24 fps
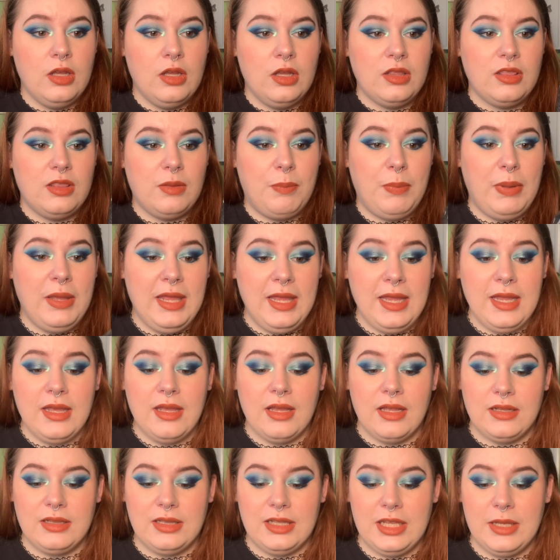The Pink
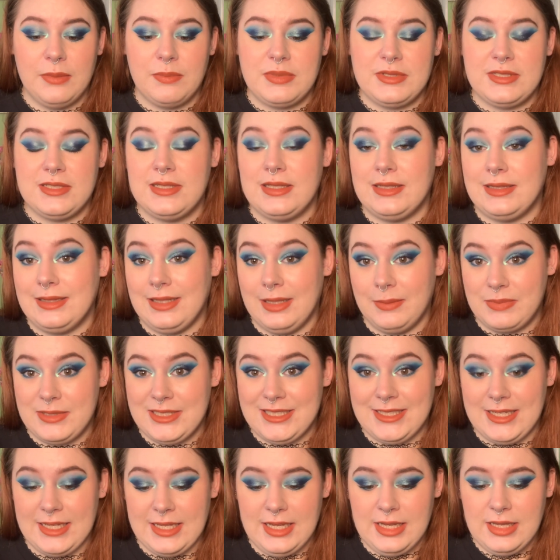Lips
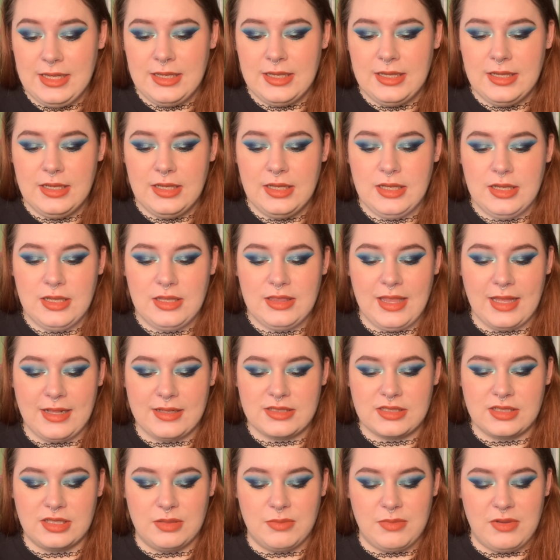lipstick, that's
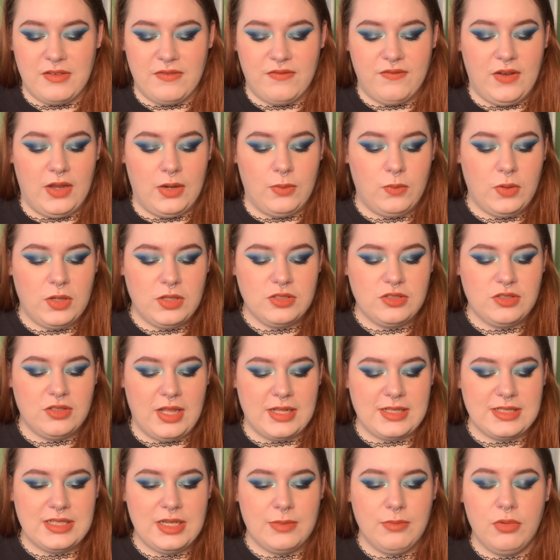going to be a fun one, so
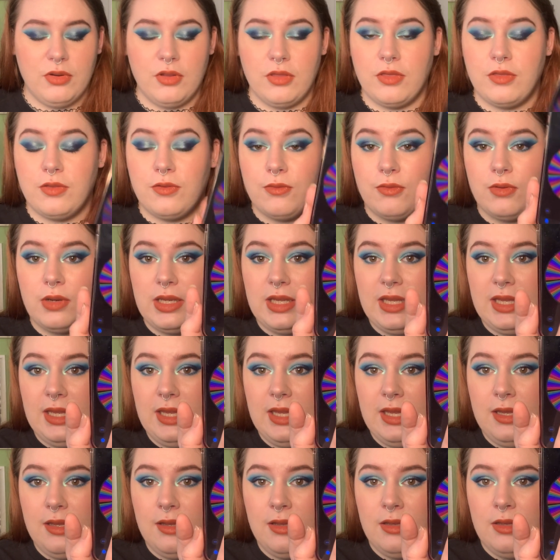that's number
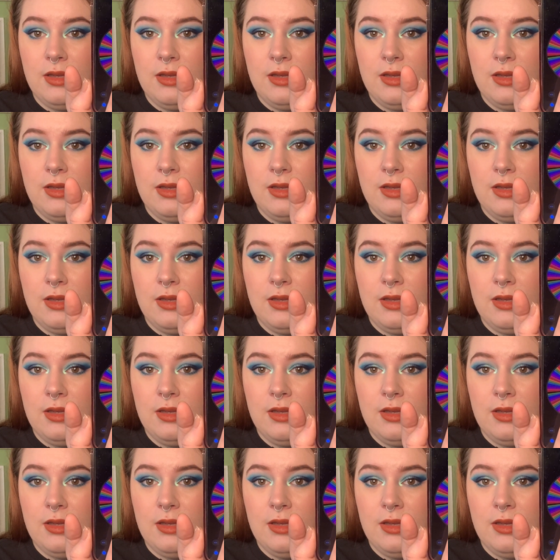3.